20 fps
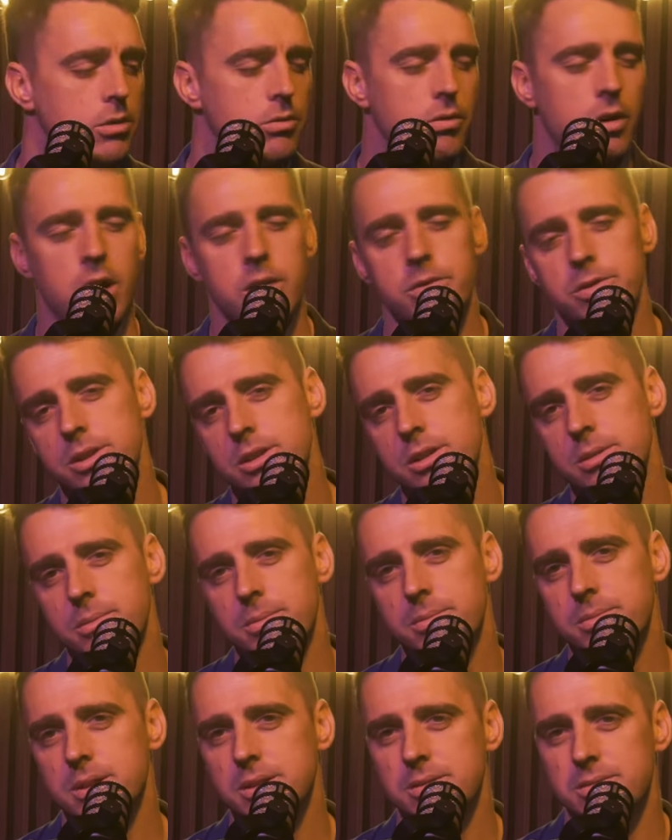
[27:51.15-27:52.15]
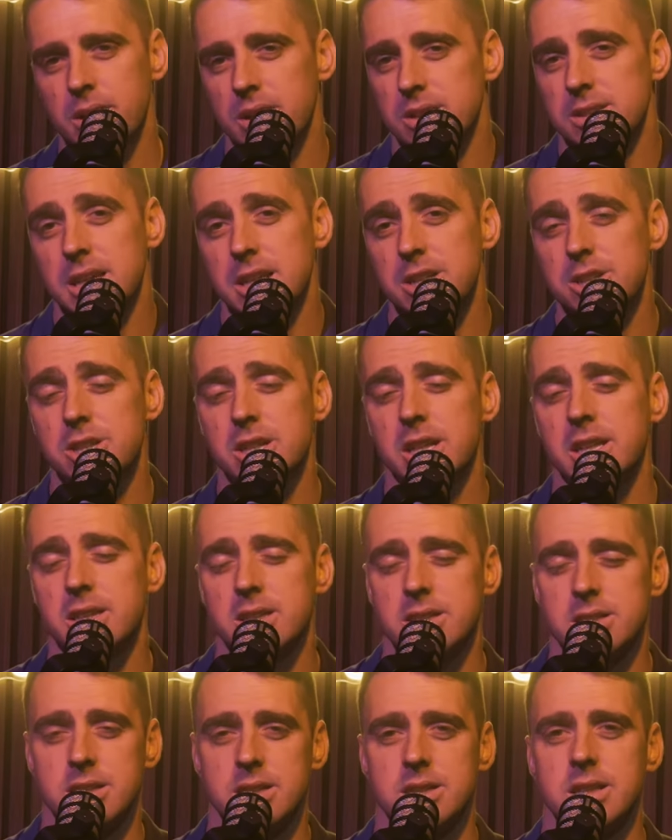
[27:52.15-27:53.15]
rather than essentially
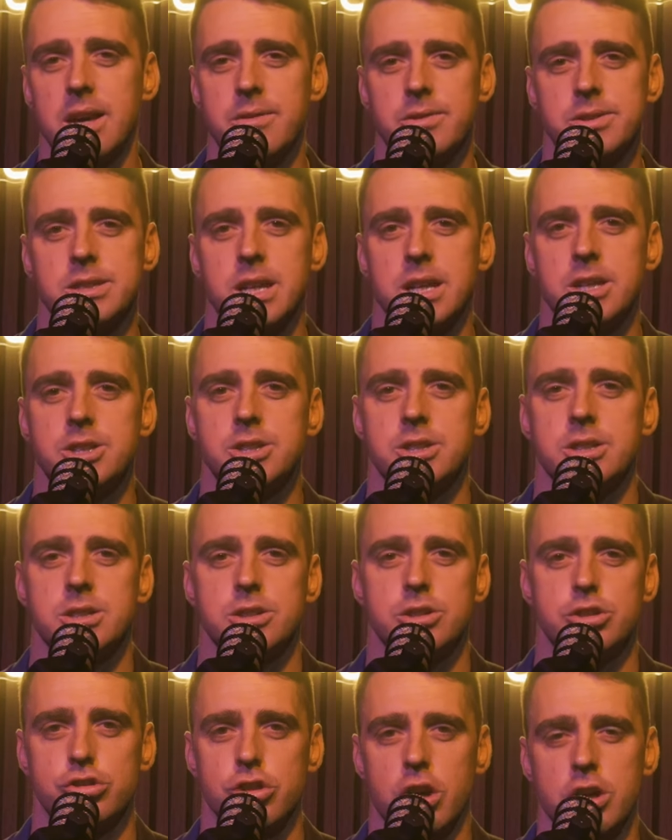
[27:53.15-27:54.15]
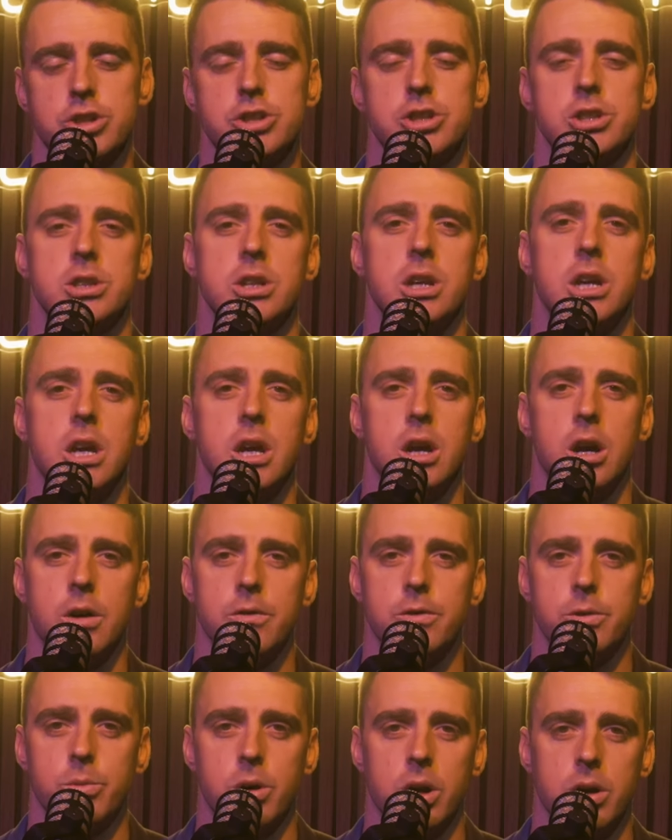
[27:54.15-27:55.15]
the devastation and destruction
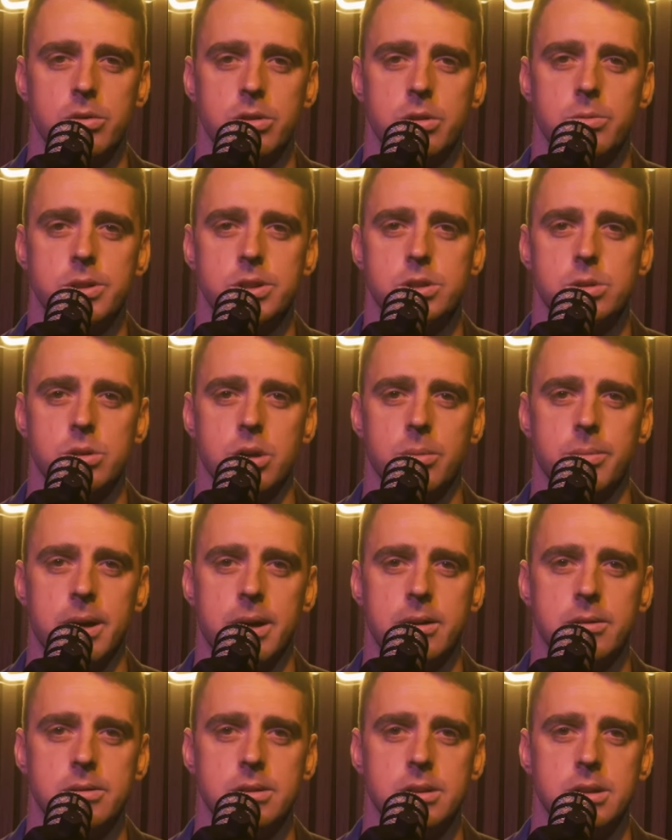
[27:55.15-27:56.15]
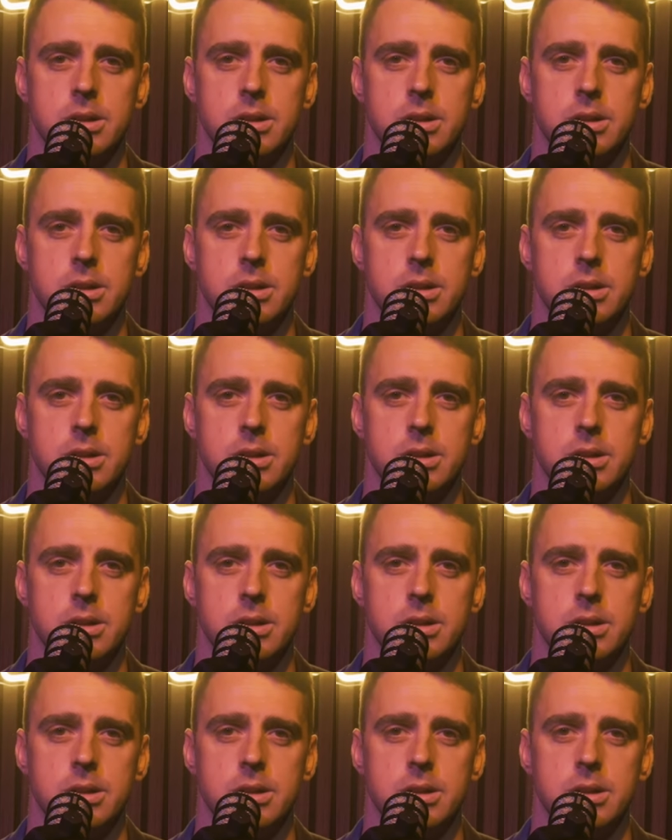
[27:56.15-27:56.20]
of the world that we talk about,